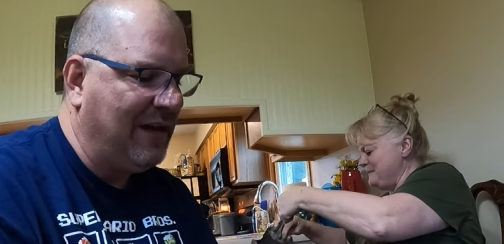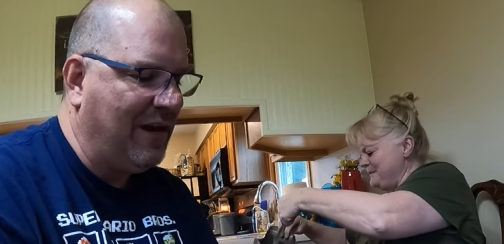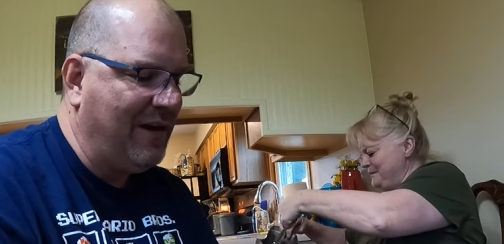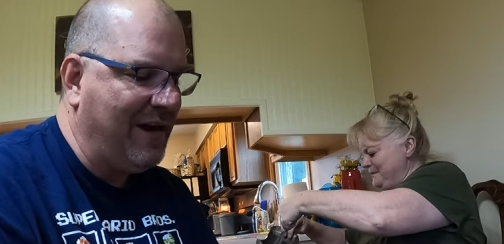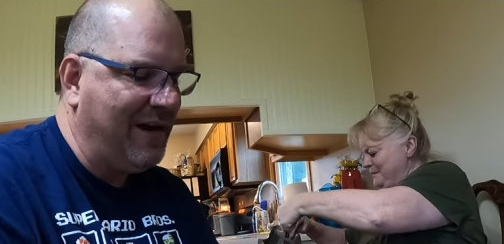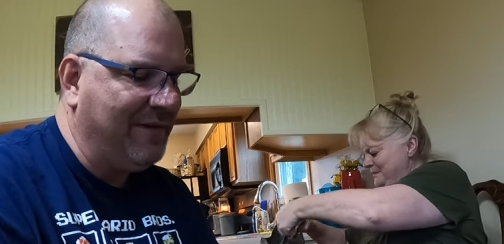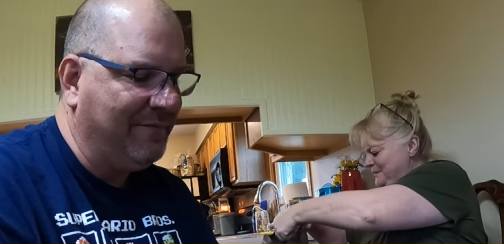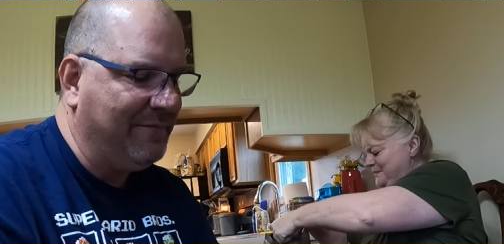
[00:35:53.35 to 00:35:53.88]
Speaker 1: All
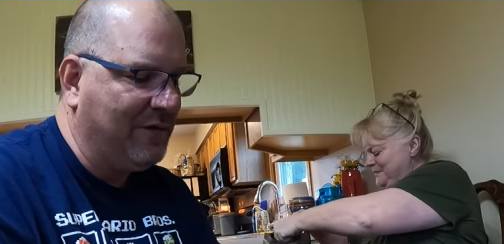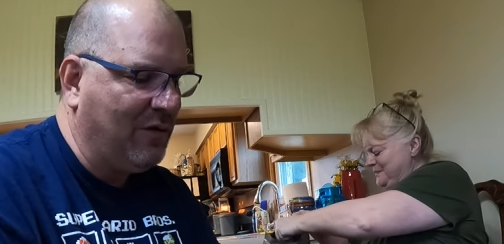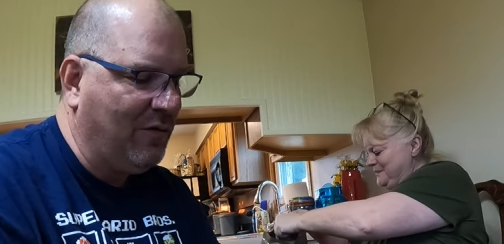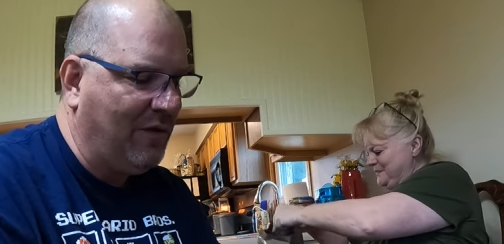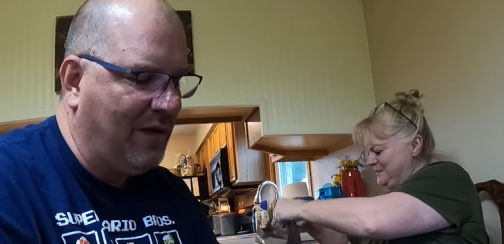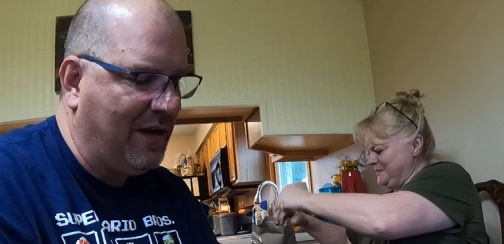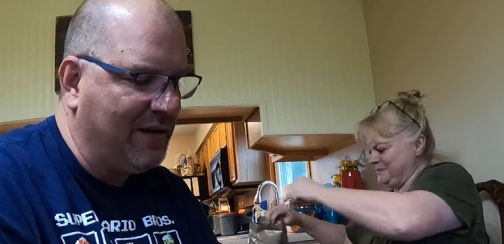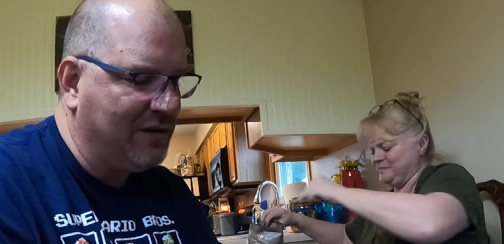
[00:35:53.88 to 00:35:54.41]
right,
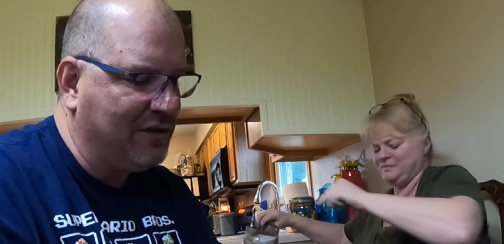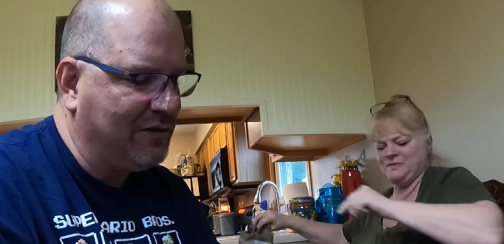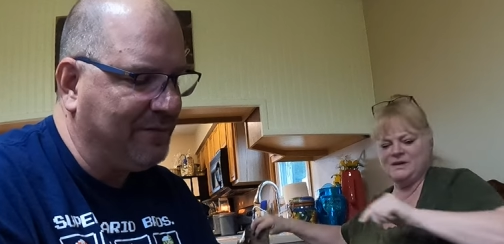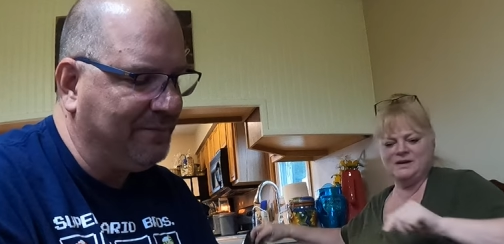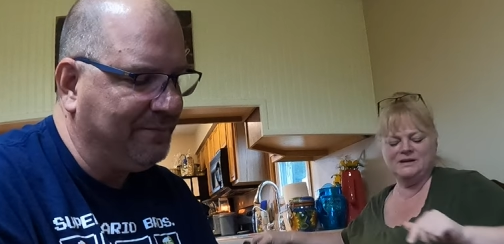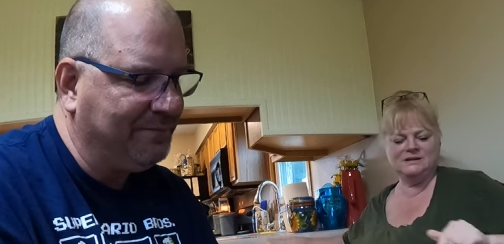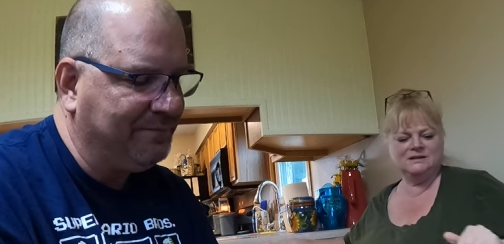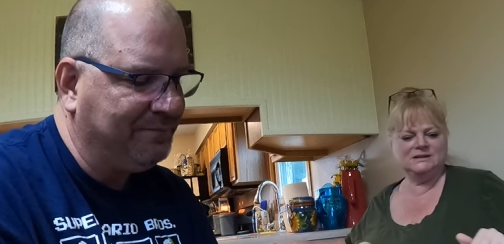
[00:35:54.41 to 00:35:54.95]
goulash.
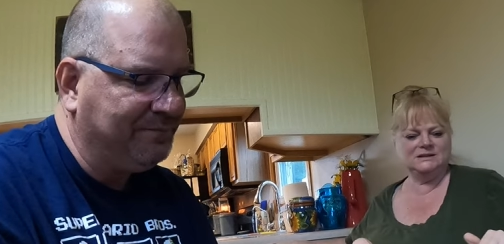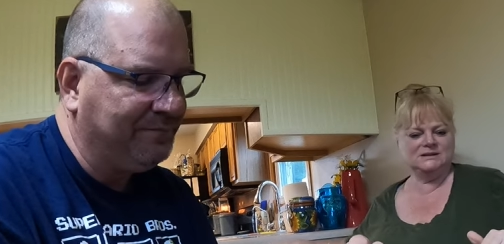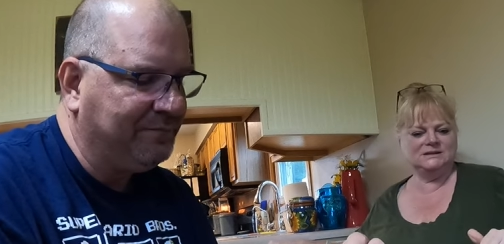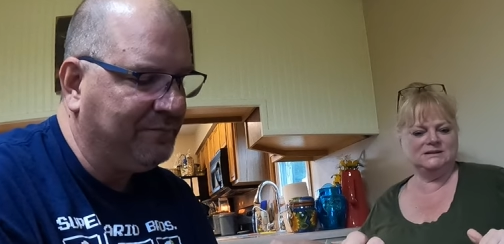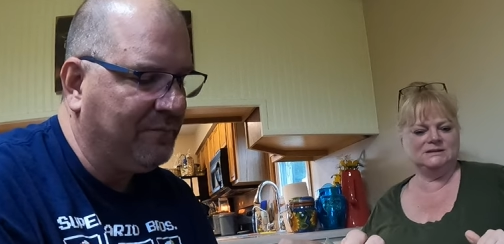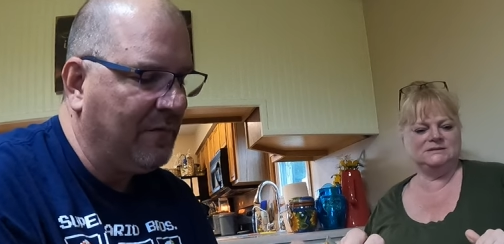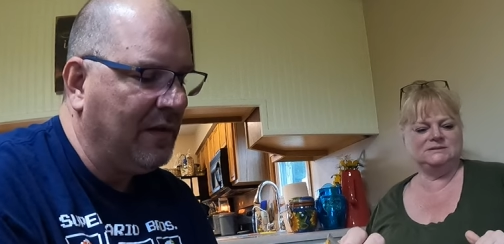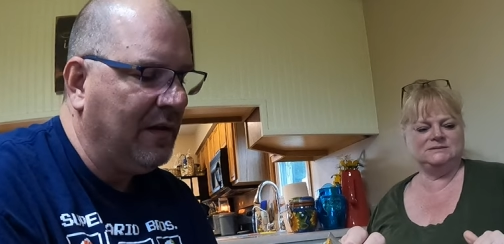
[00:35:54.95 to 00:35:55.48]

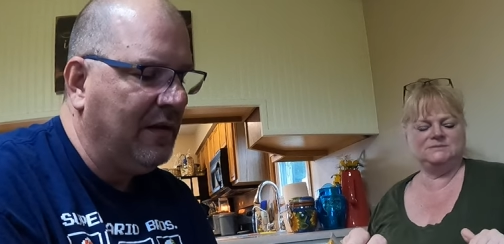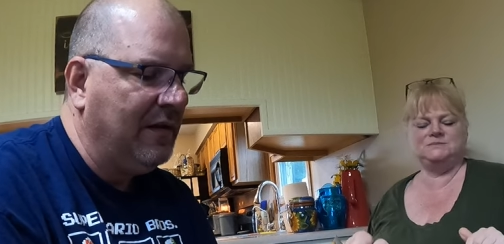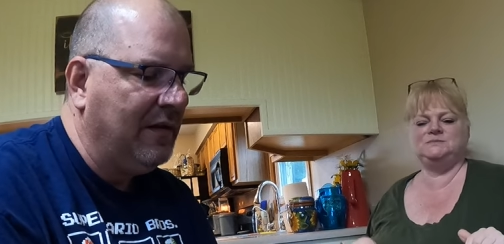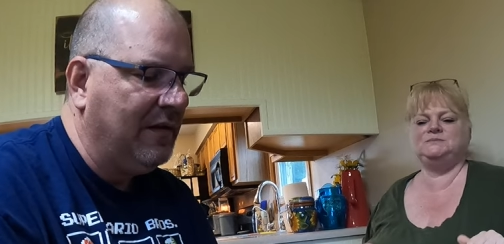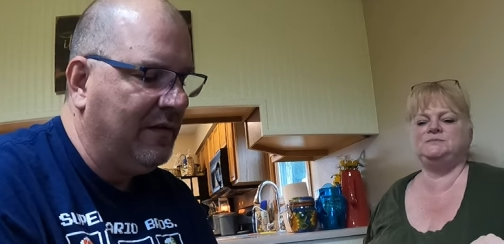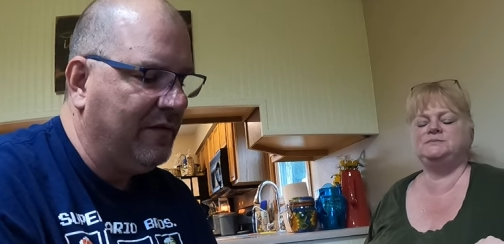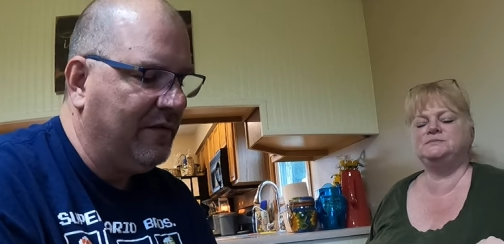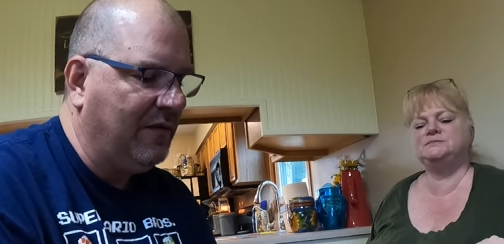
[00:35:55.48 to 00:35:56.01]

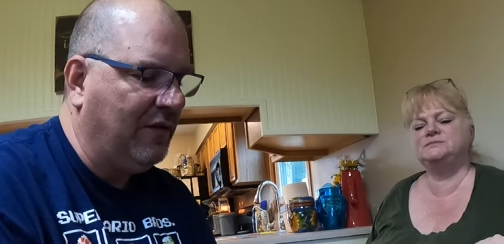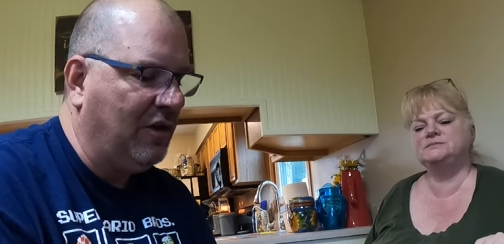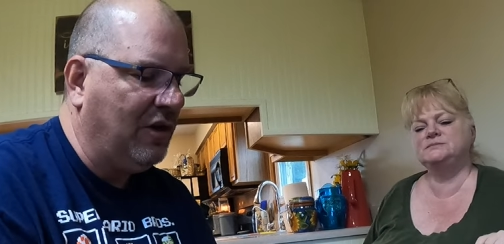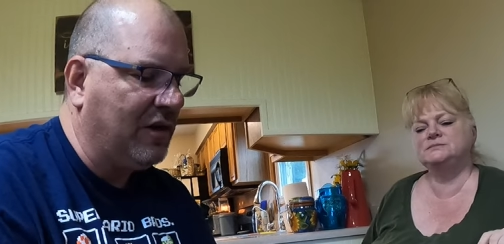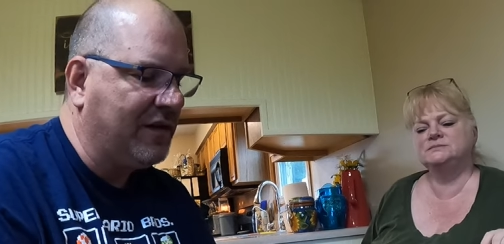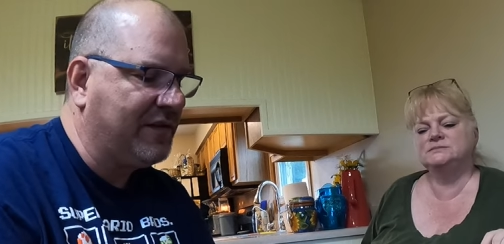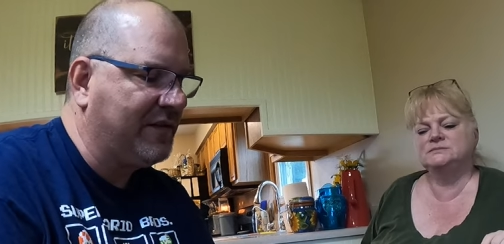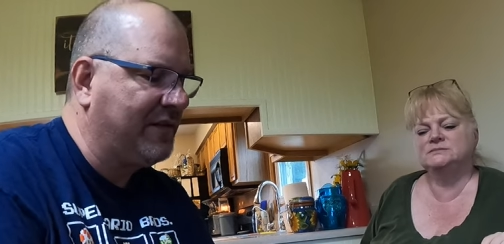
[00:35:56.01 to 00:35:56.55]
The
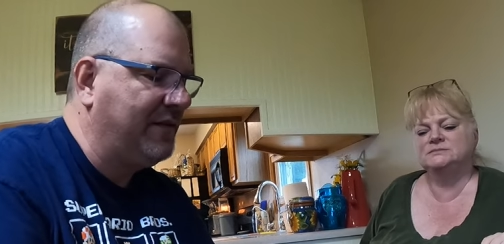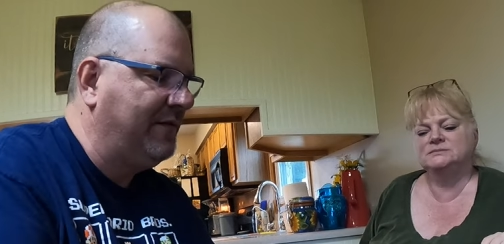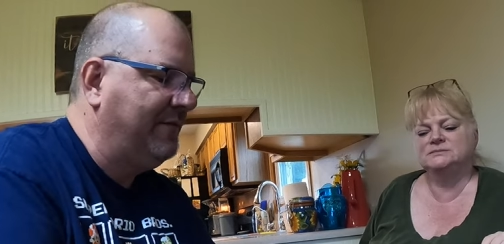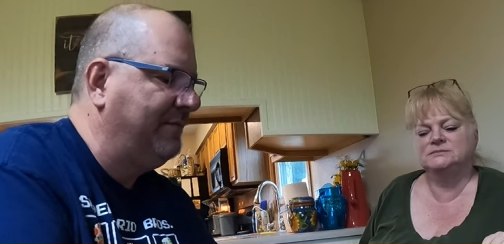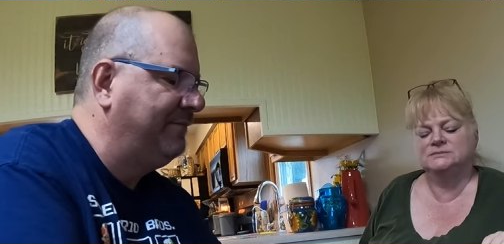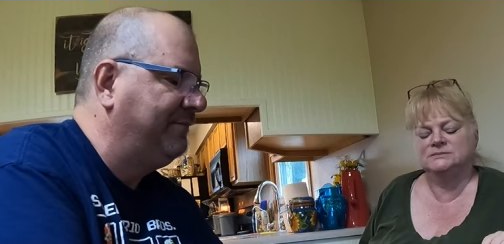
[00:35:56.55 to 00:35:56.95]
looks.